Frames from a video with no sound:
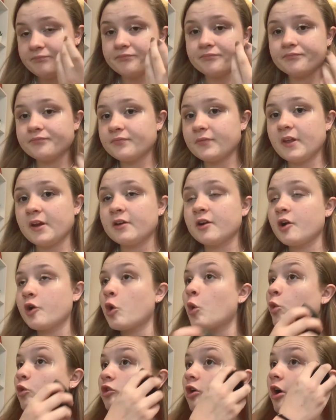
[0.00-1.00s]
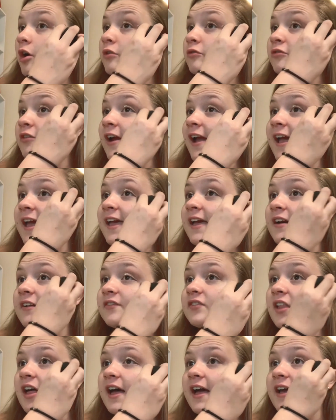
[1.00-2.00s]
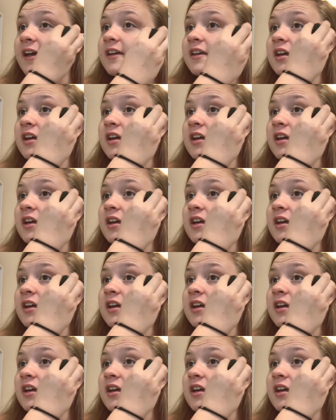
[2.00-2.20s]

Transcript: their array of like